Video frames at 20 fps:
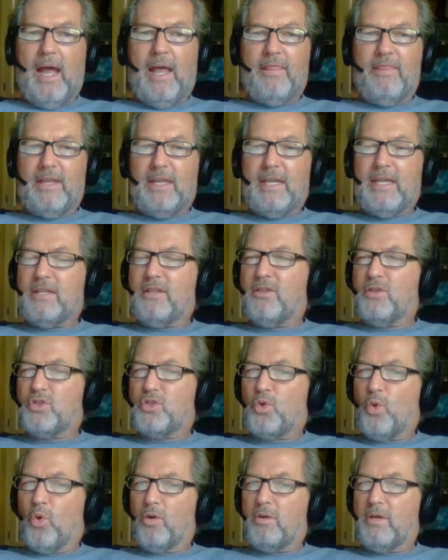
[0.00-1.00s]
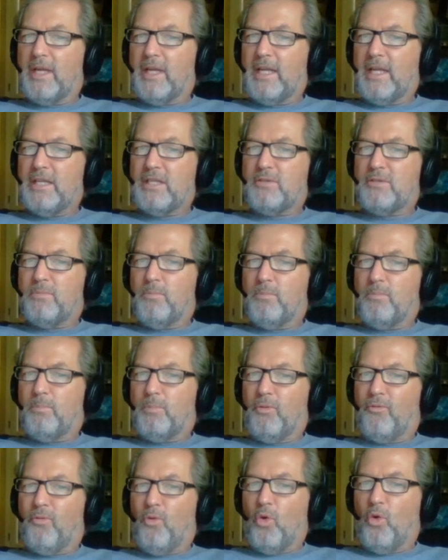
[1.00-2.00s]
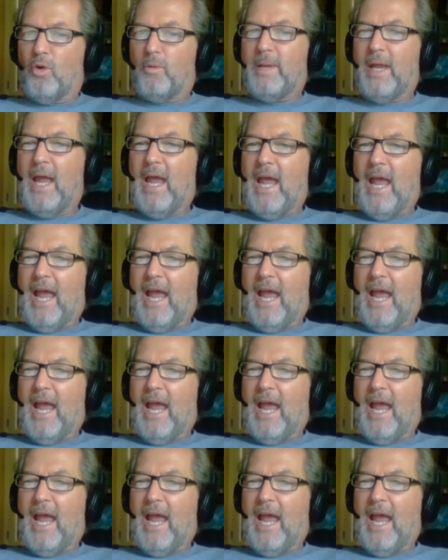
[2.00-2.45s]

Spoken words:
The sort is performed